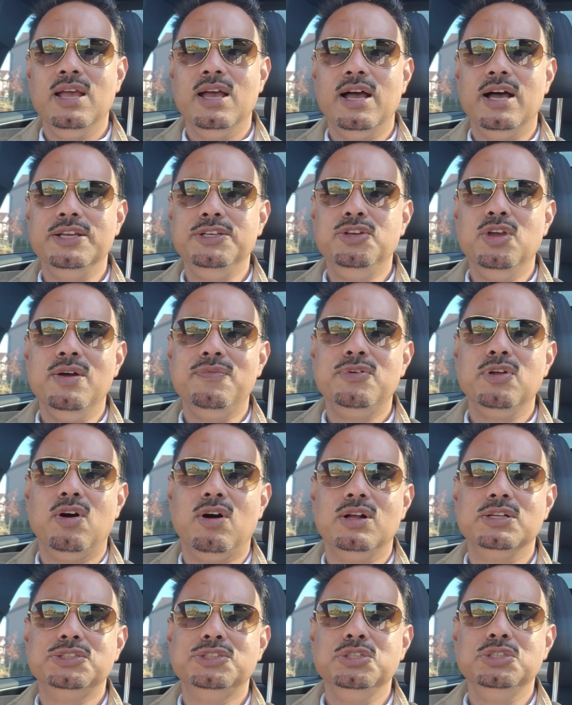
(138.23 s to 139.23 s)
you have to
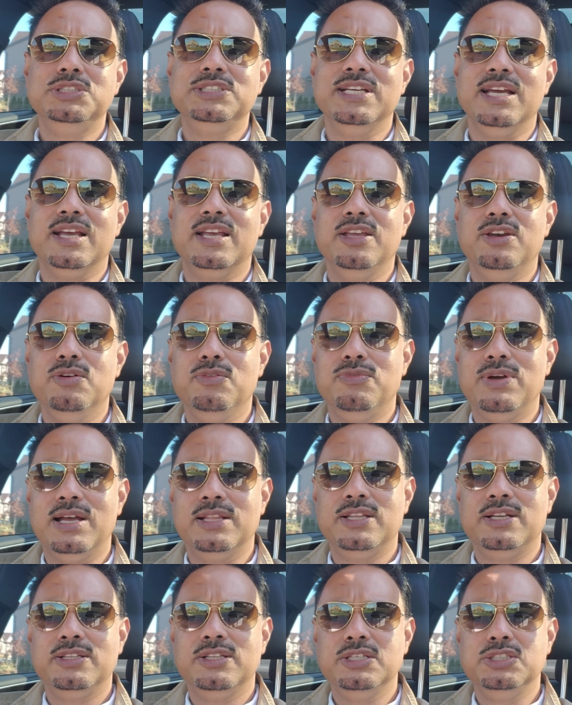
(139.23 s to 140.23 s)
also check
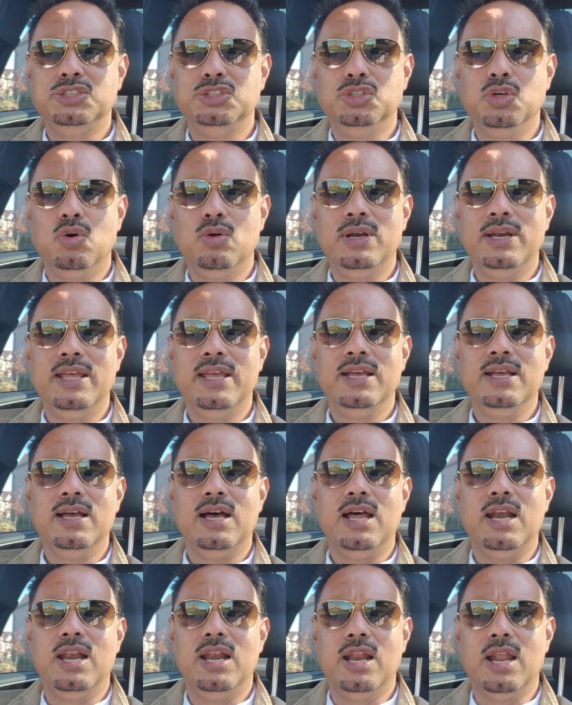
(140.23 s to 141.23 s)
whether the zoning
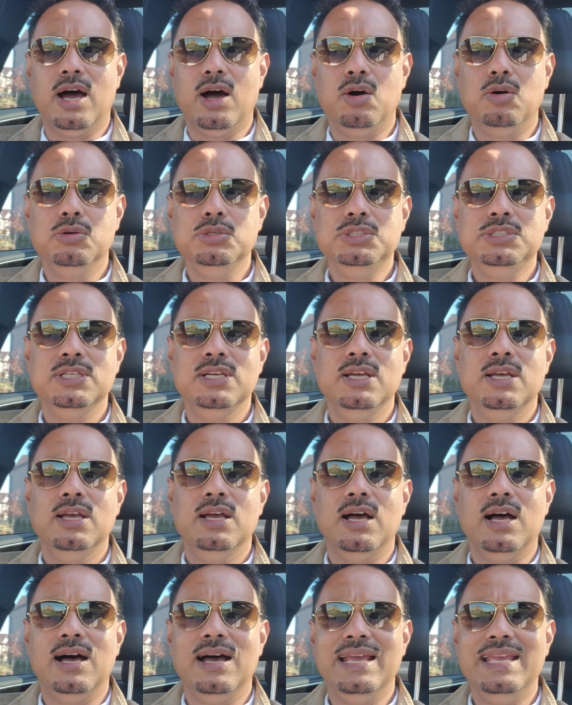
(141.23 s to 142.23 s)
allows
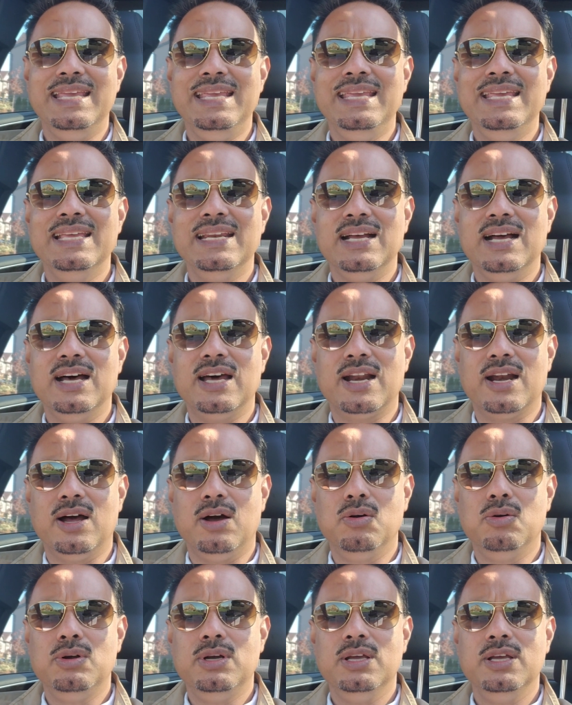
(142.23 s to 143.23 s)

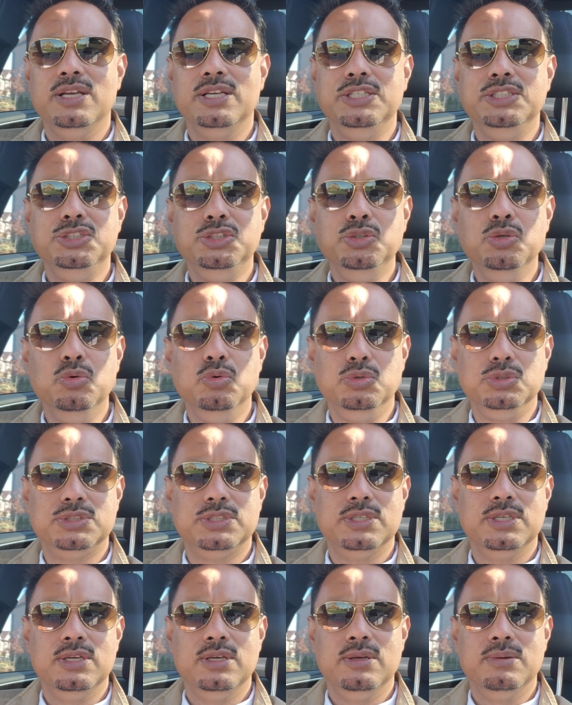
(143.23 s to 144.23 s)
year-round
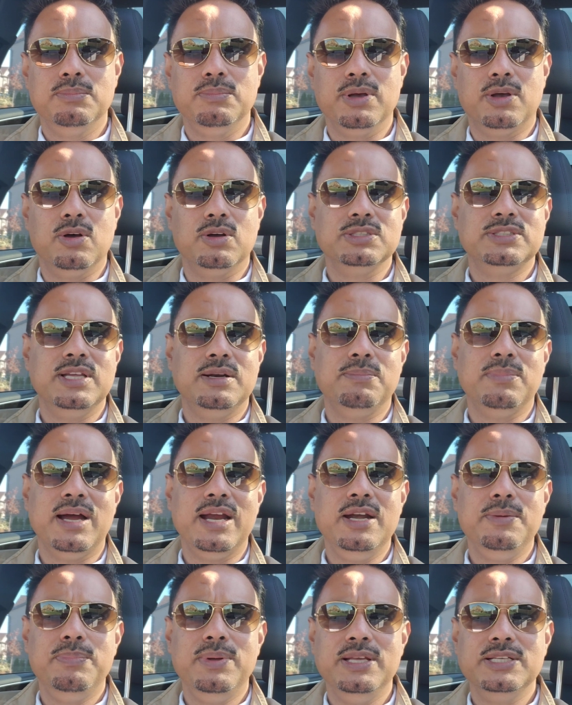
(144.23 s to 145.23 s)
use, because there
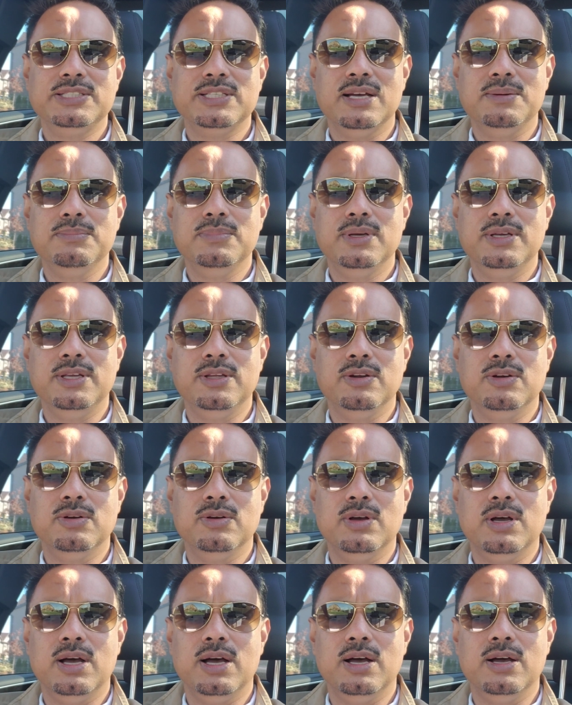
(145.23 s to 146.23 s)
might be some
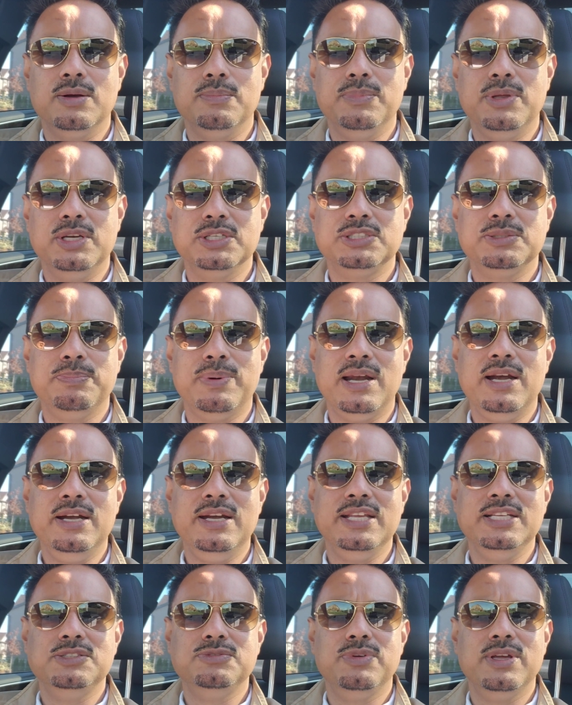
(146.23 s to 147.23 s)

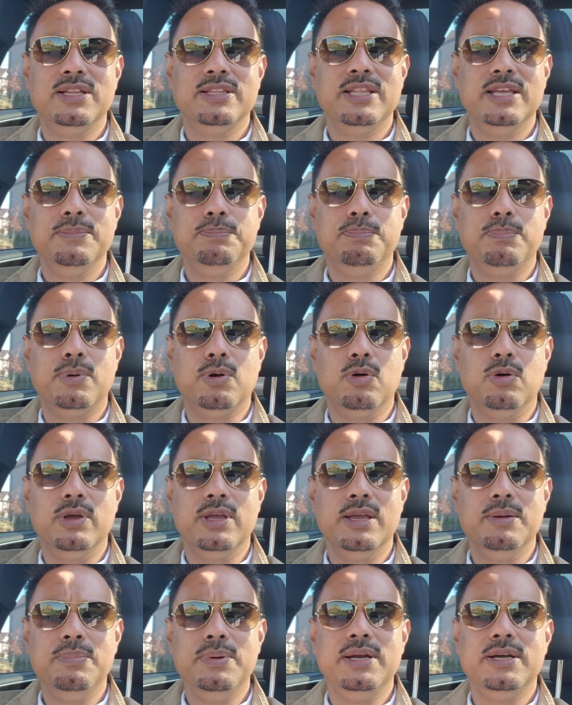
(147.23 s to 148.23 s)
municipalities where they
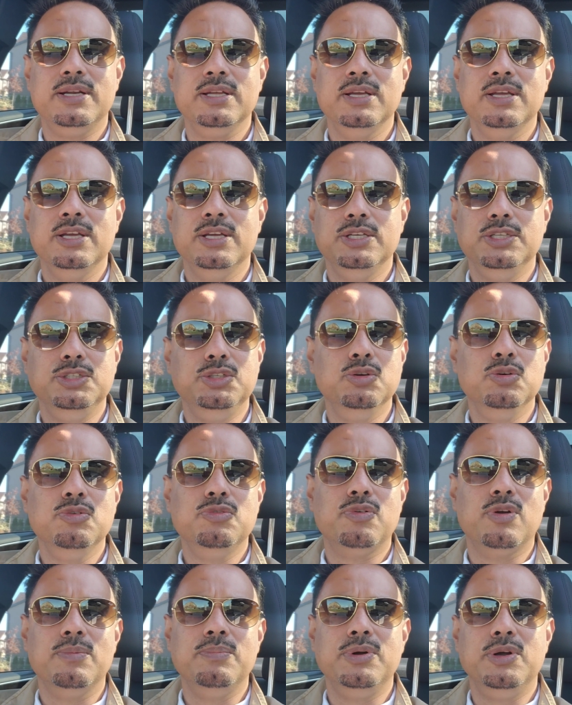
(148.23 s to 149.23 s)
prohibit you
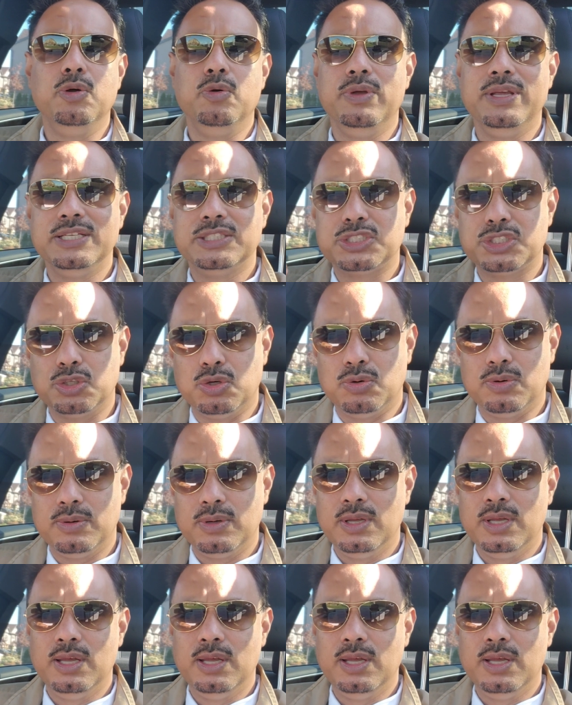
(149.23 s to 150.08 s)
from doing so.